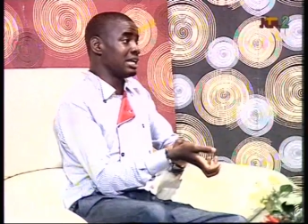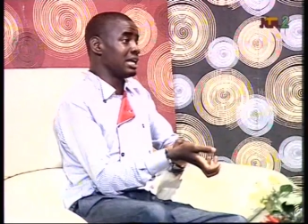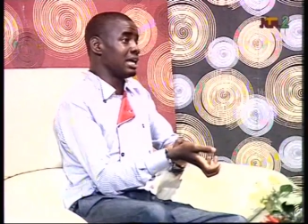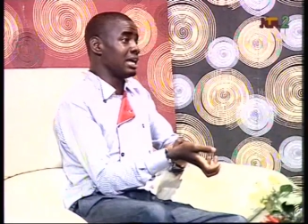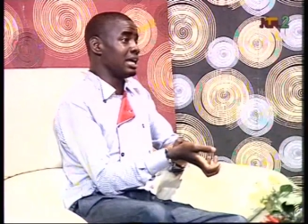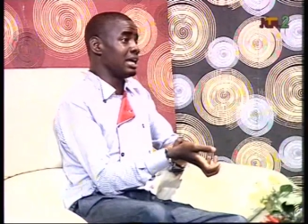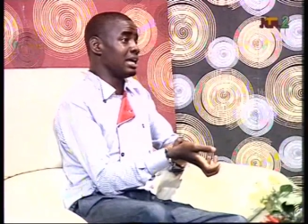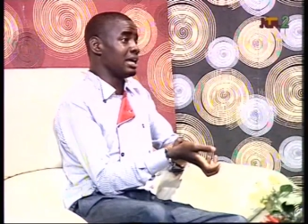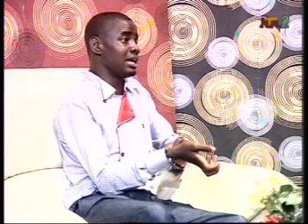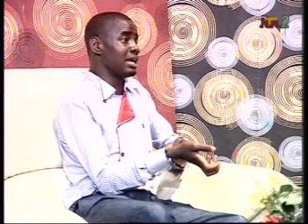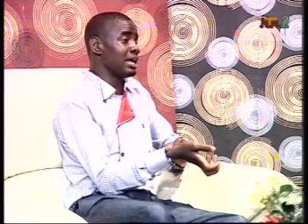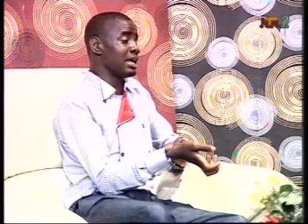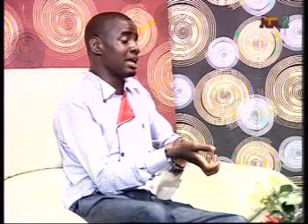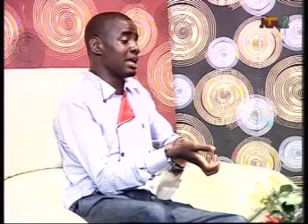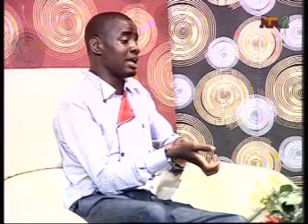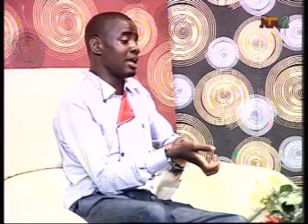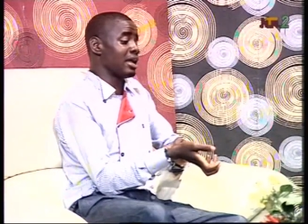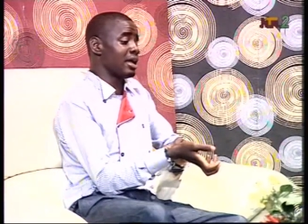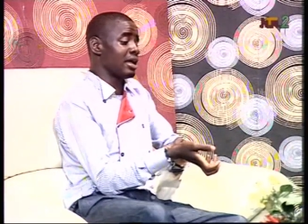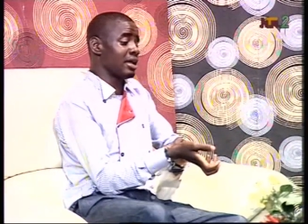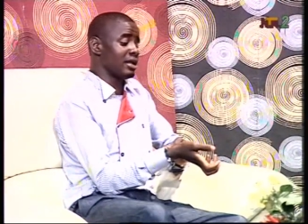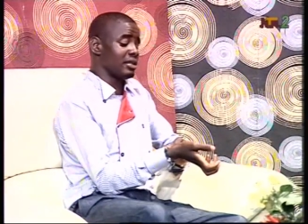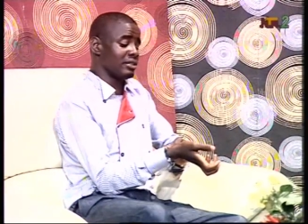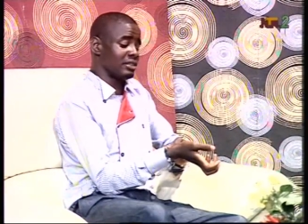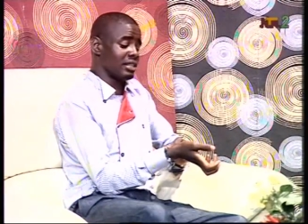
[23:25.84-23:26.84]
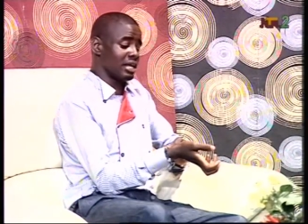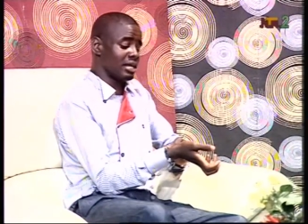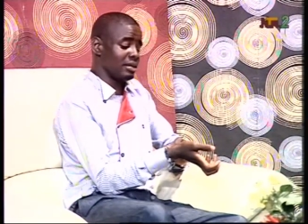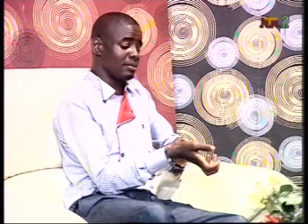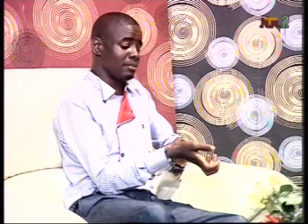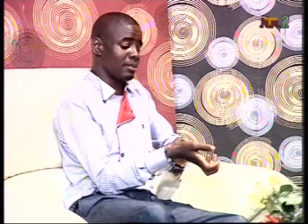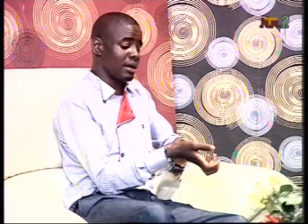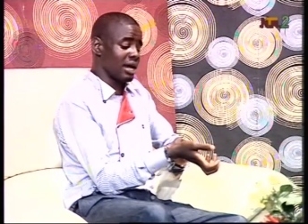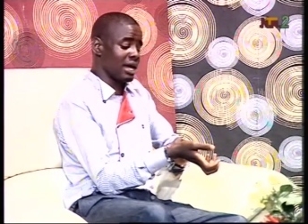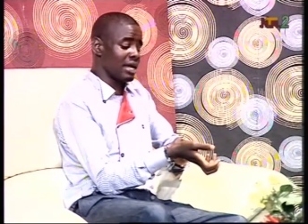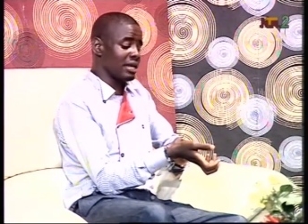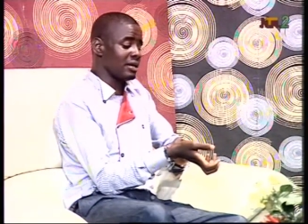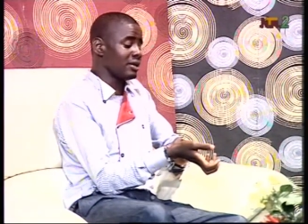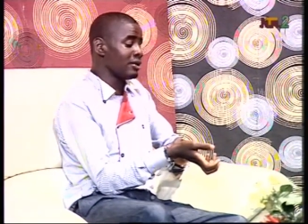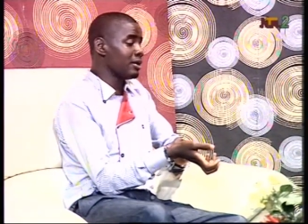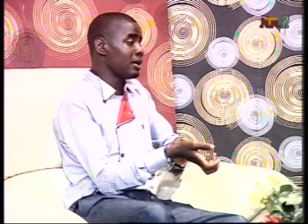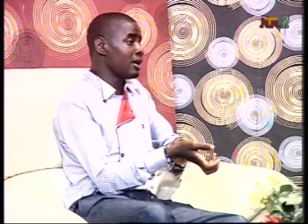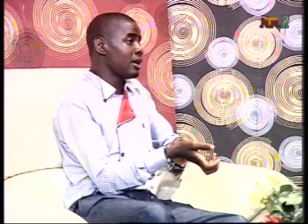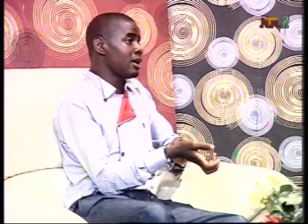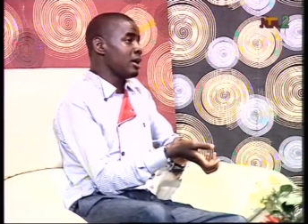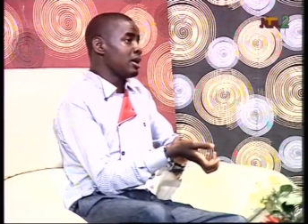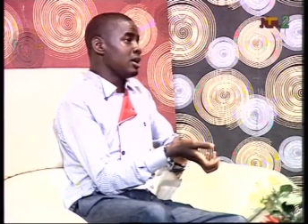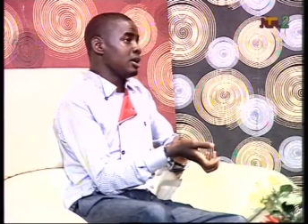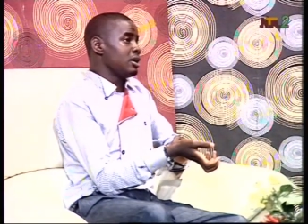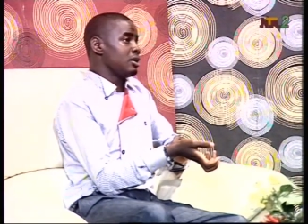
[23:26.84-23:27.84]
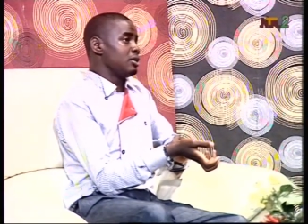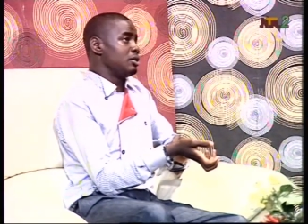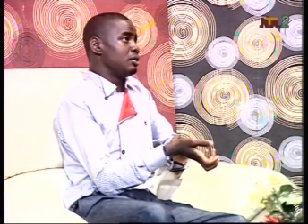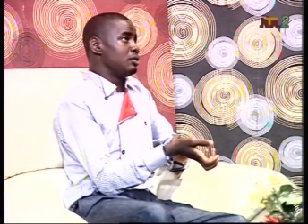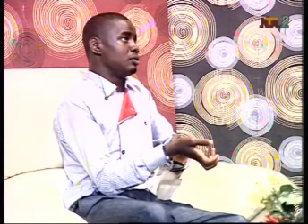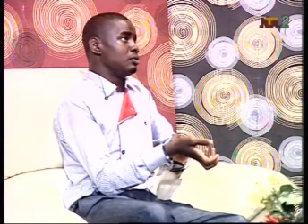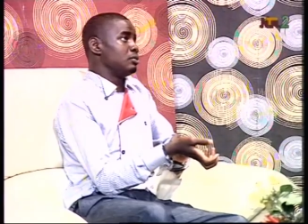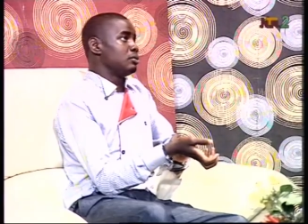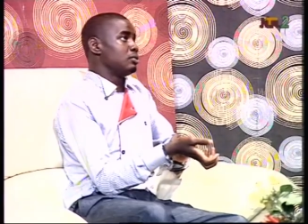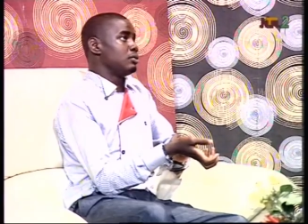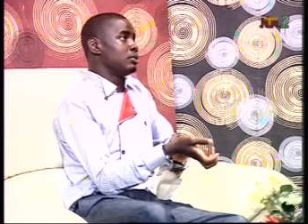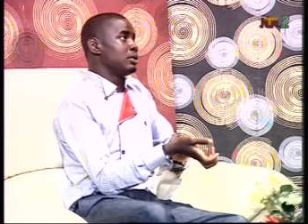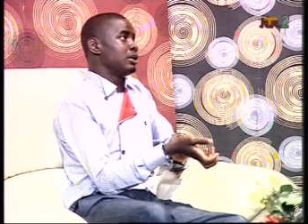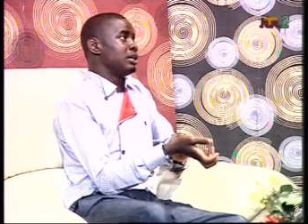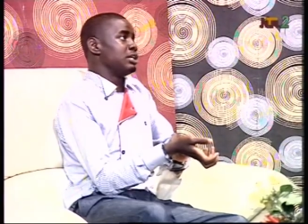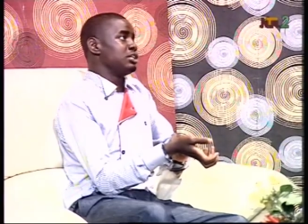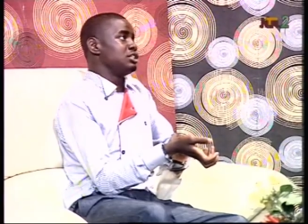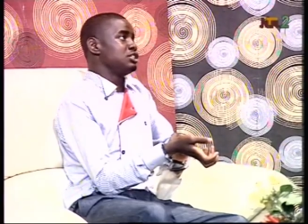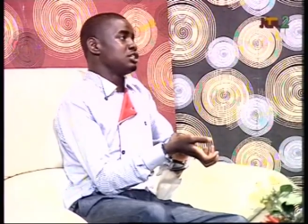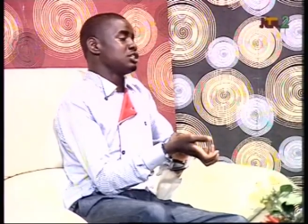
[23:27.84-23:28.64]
uh than buy you know and uh,